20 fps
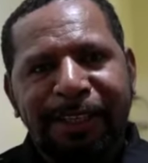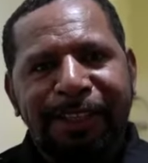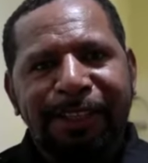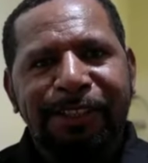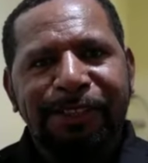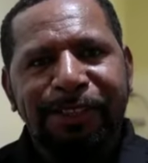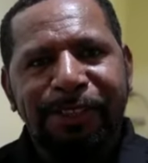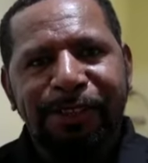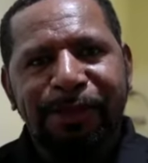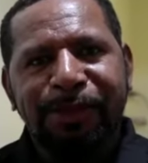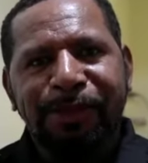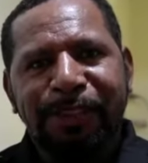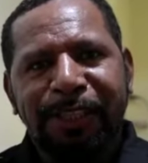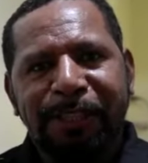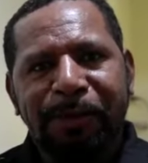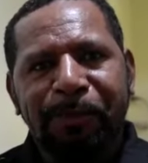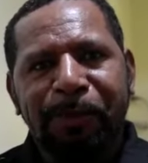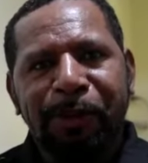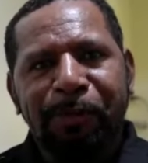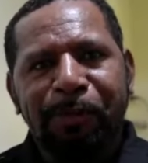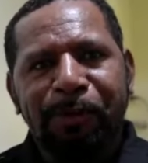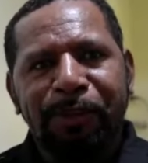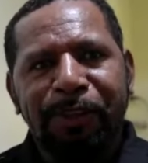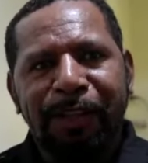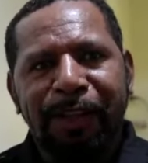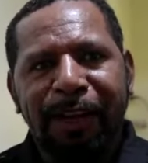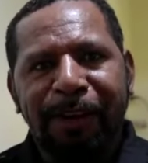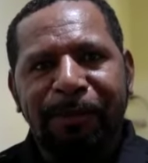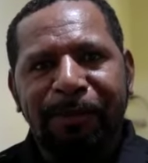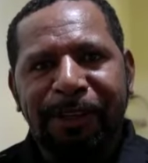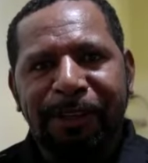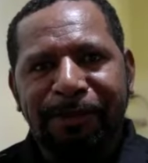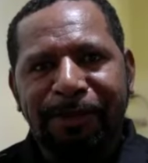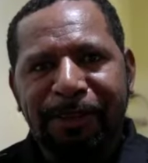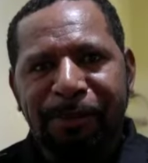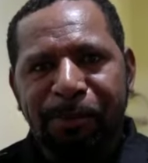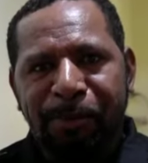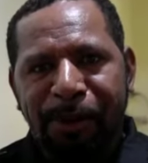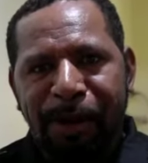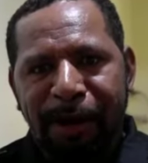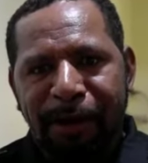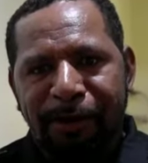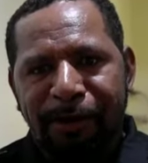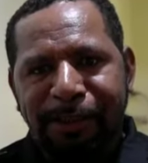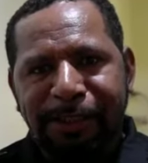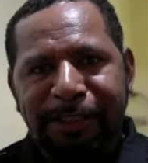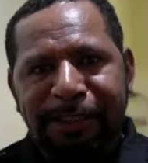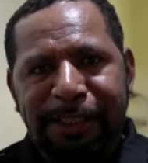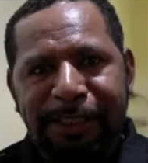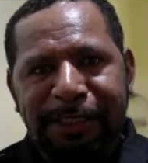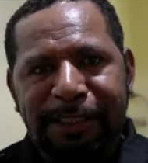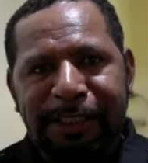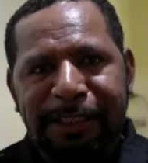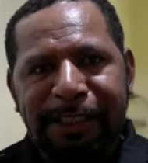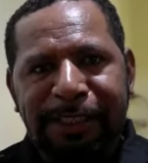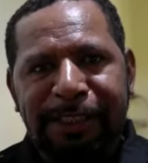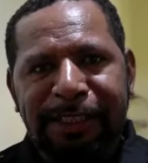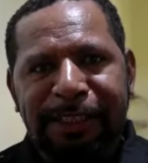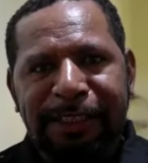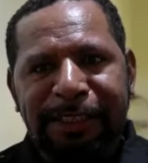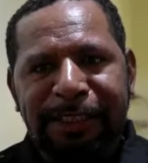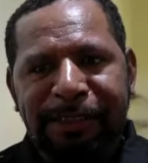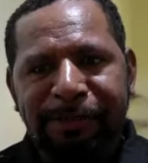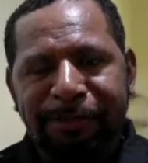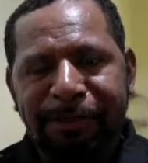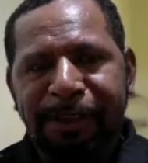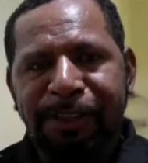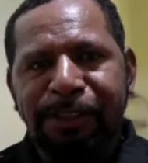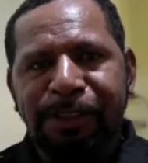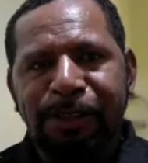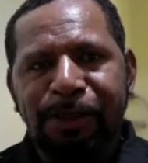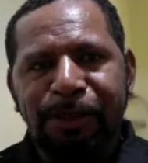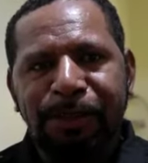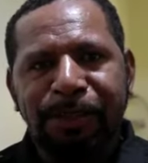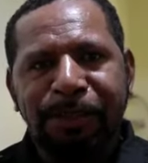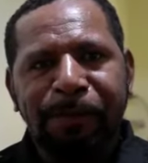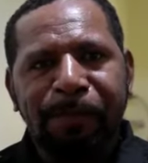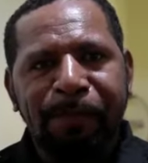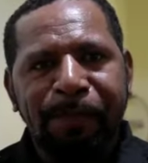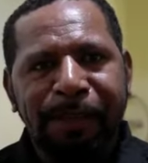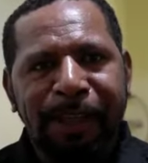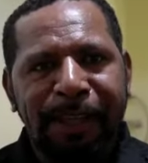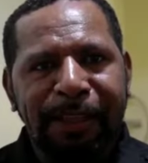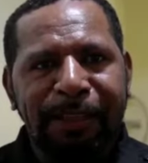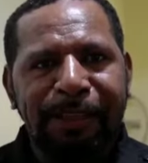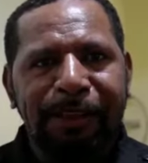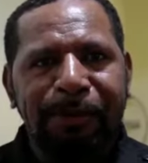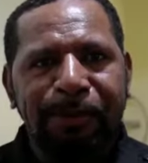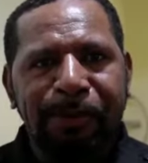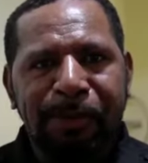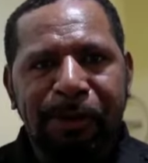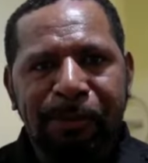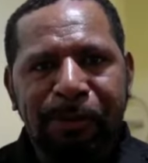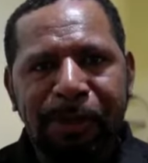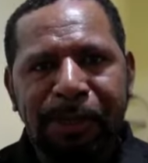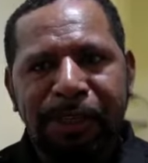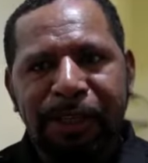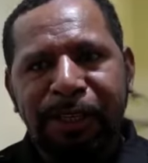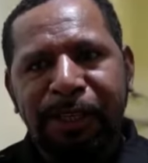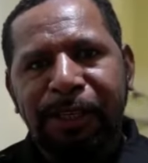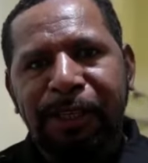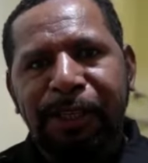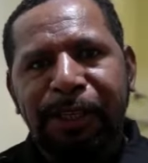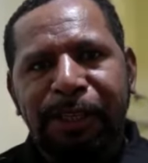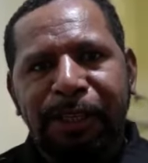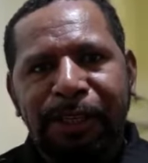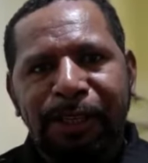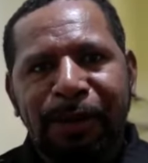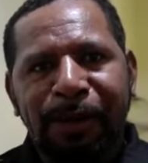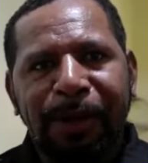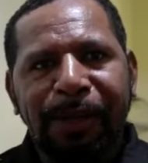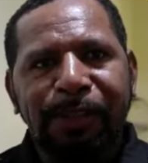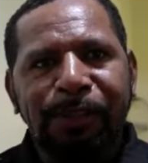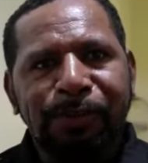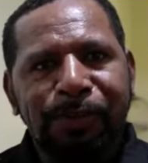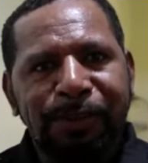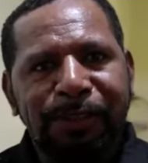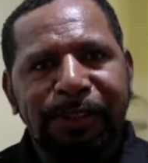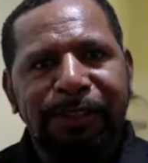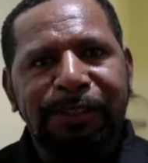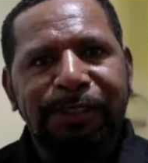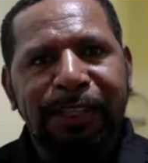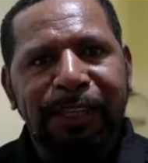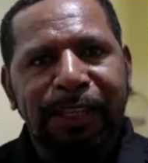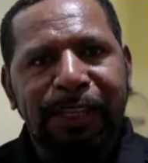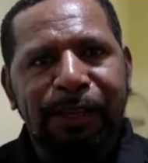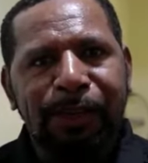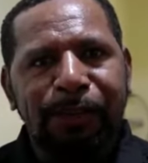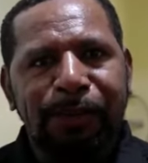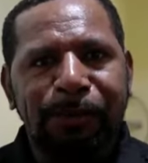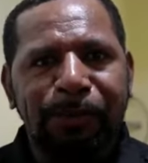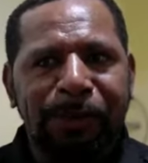So those are the people that I'm giving priority at the first load, and then we will be going through the second load.